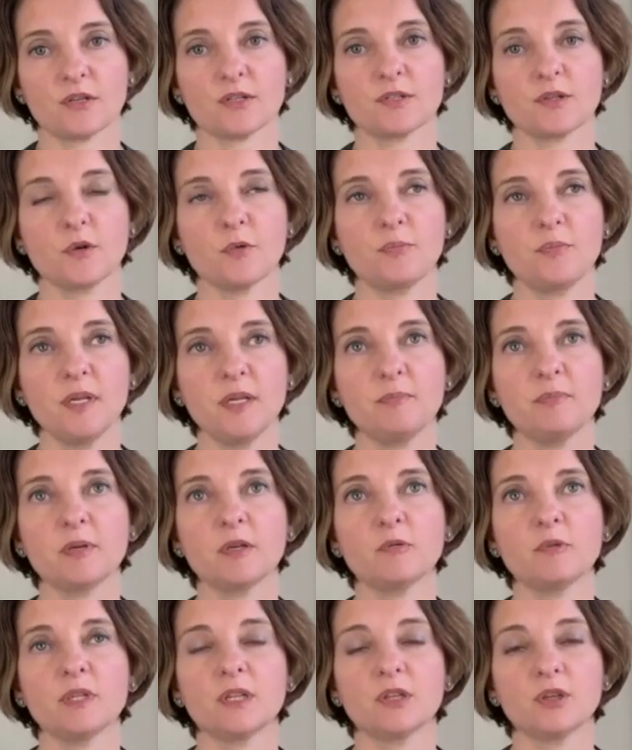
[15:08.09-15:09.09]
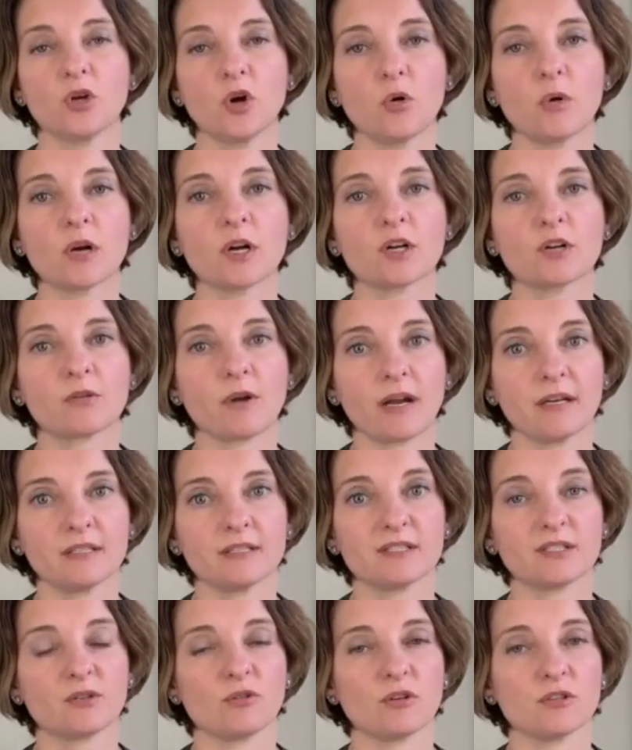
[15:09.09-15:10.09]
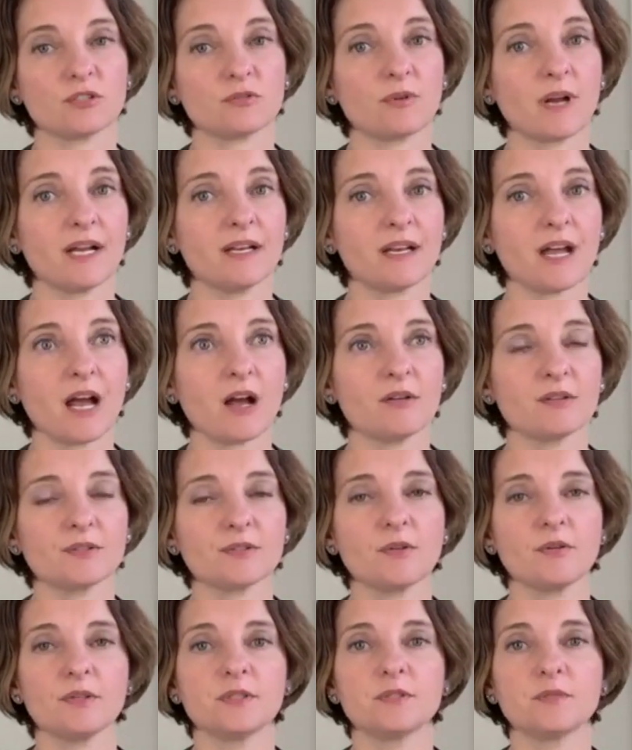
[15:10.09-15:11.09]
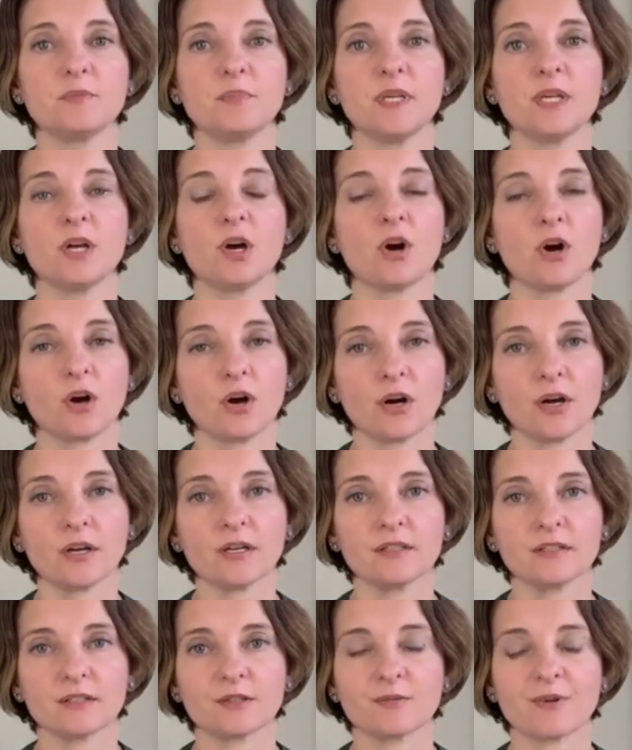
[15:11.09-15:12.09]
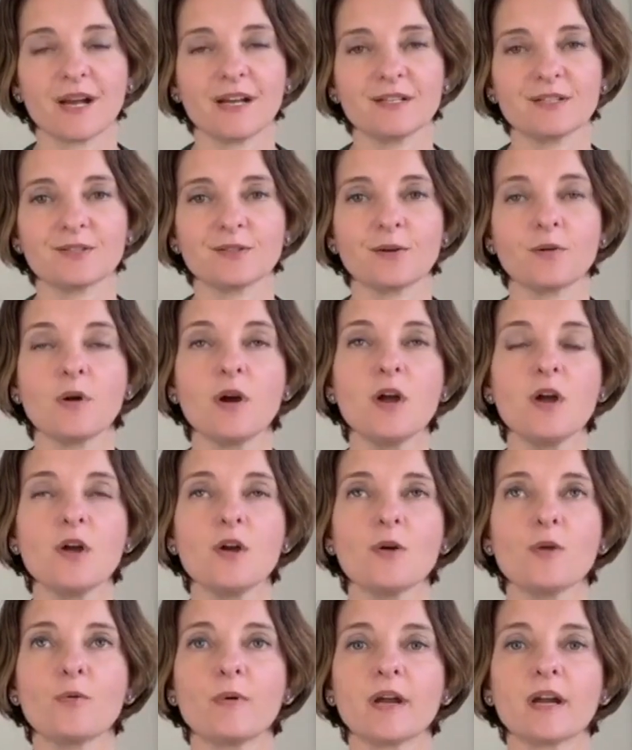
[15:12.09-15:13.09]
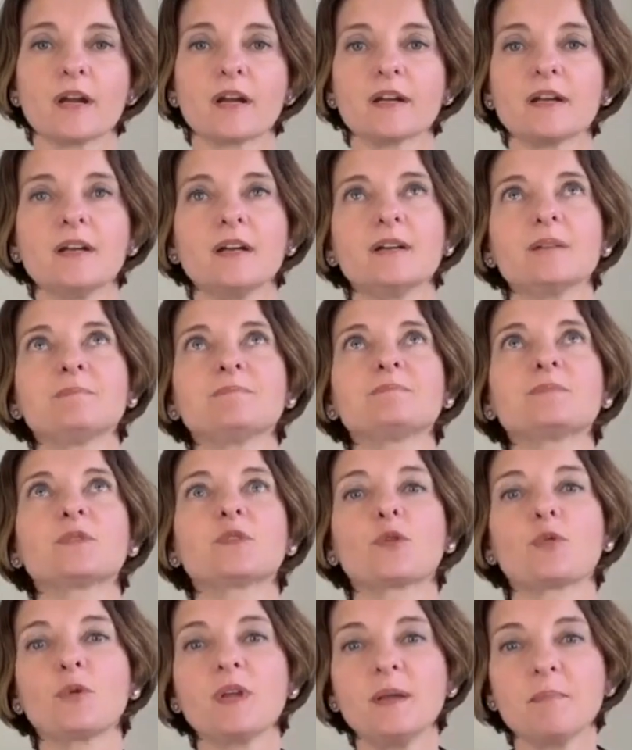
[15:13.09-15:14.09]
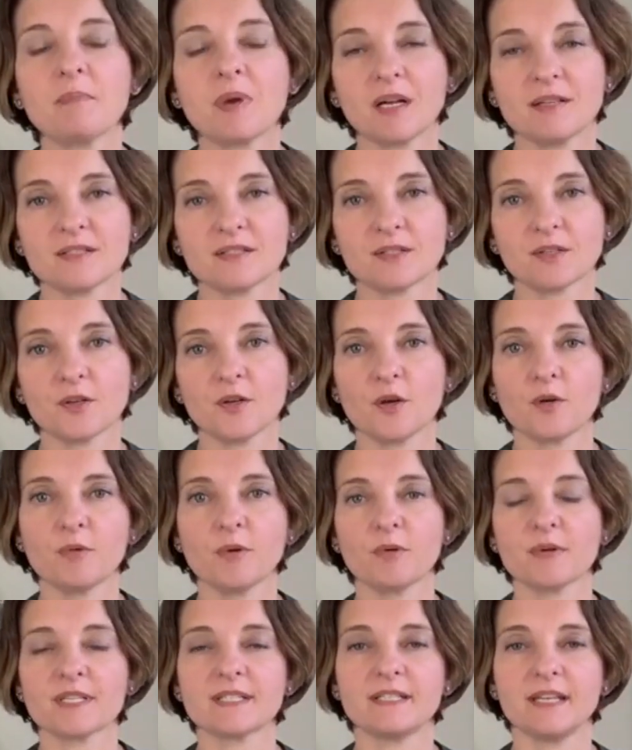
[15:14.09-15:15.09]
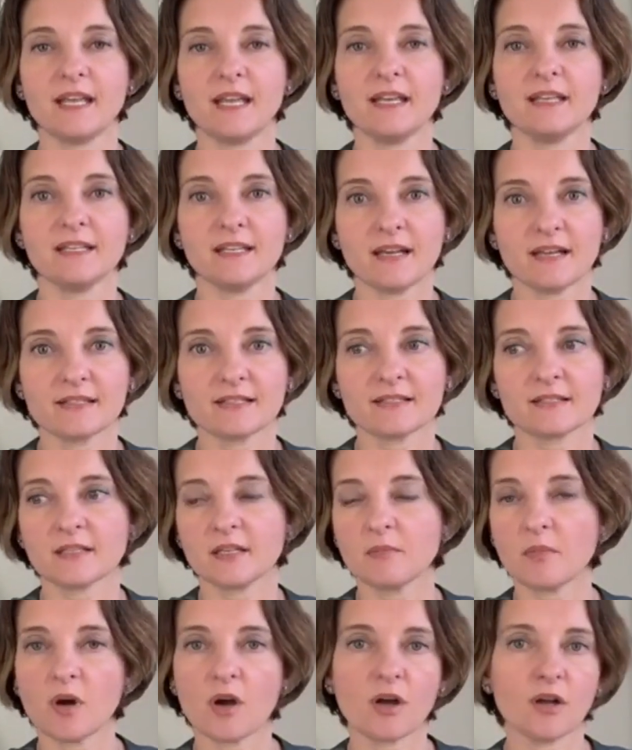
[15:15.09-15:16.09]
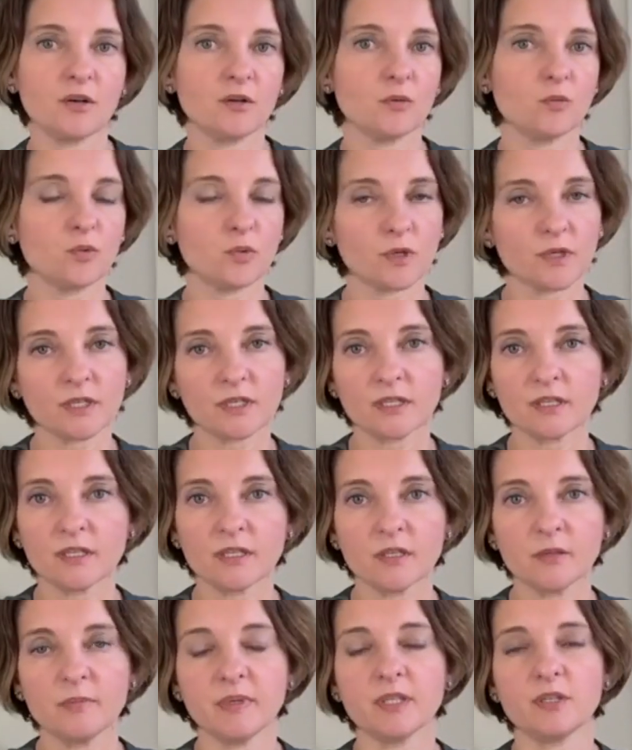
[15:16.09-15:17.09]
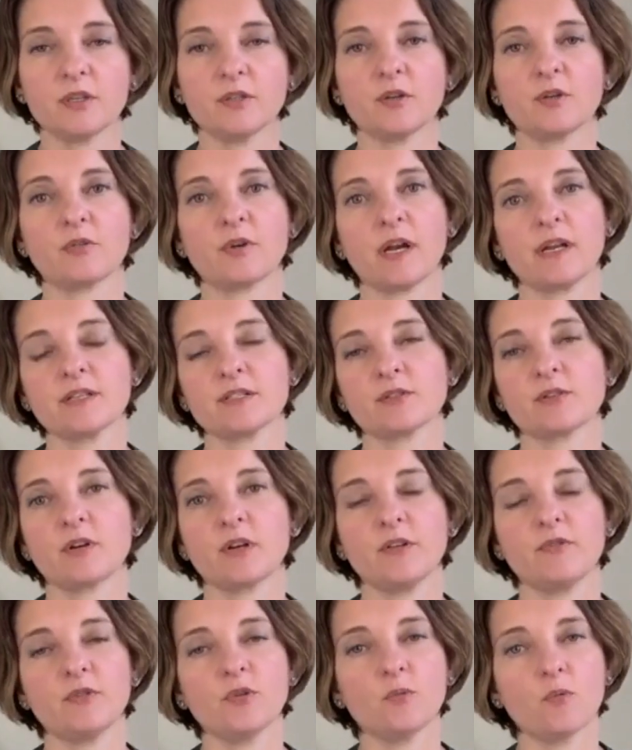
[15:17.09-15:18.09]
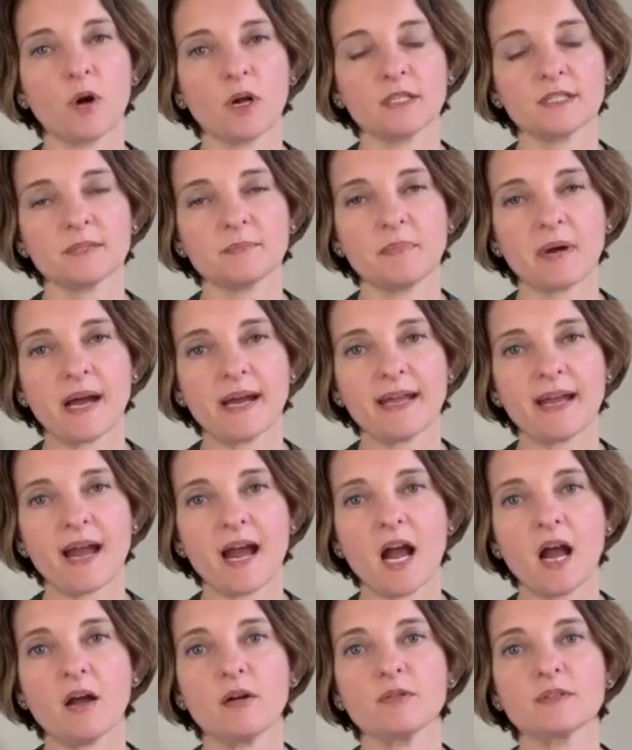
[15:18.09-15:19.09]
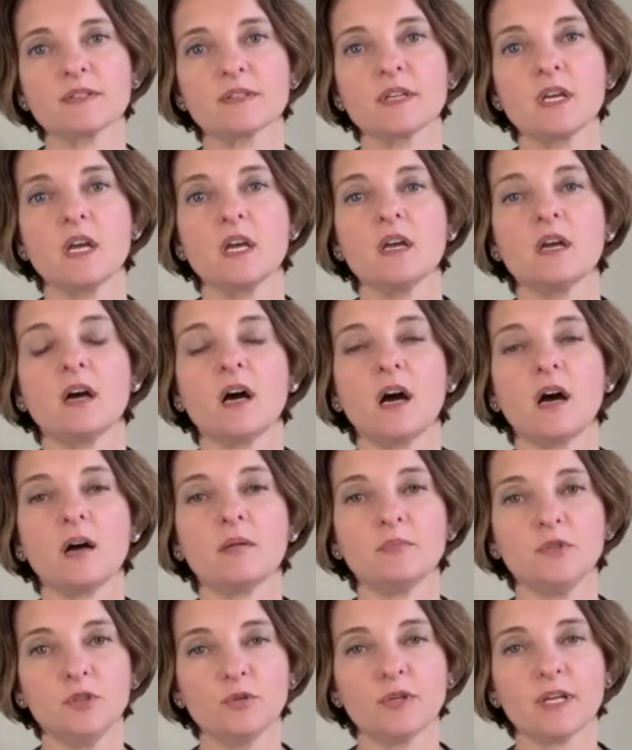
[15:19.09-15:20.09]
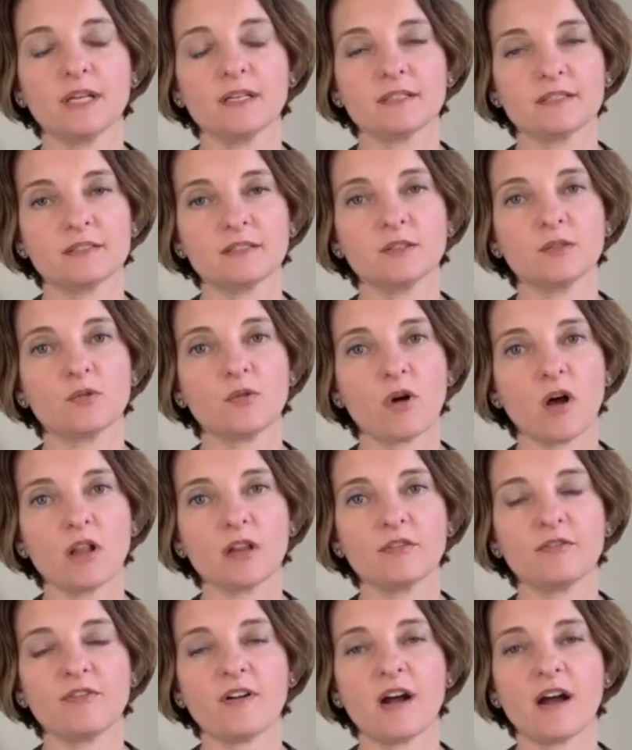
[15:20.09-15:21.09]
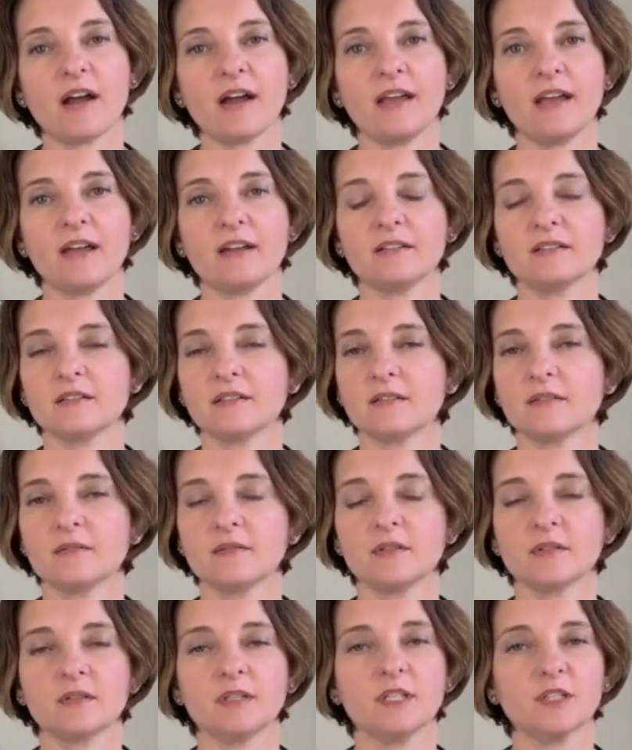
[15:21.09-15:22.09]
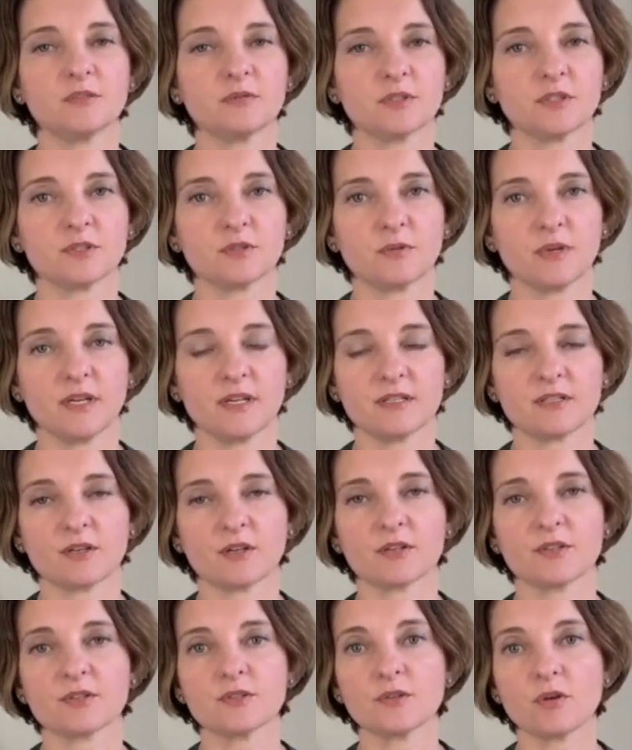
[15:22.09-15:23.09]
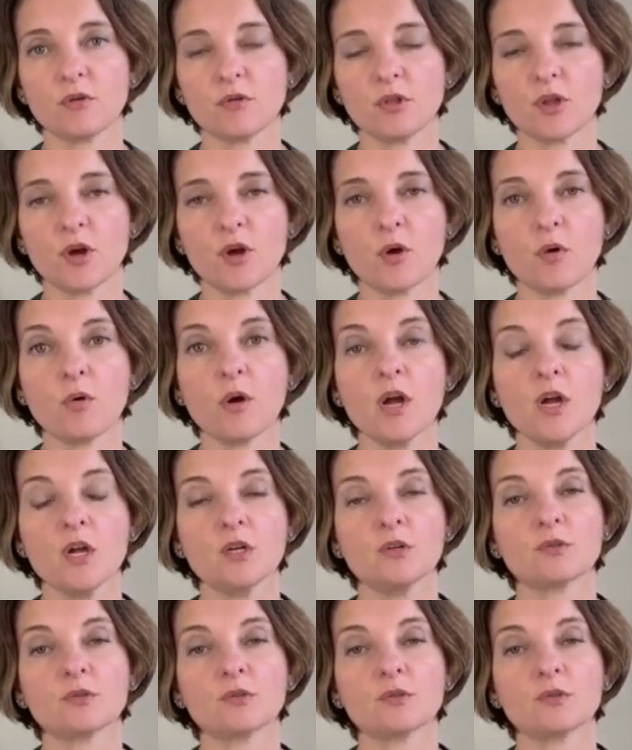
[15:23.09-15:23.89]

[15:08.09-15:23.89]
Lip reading: So people with lower credit scores right now is going to be harder, right? So where 3 months ago we were saying, yes, come on, work a little bit on your credit score. If you want to buy a house, you can still qualify, and the interest rates are so low.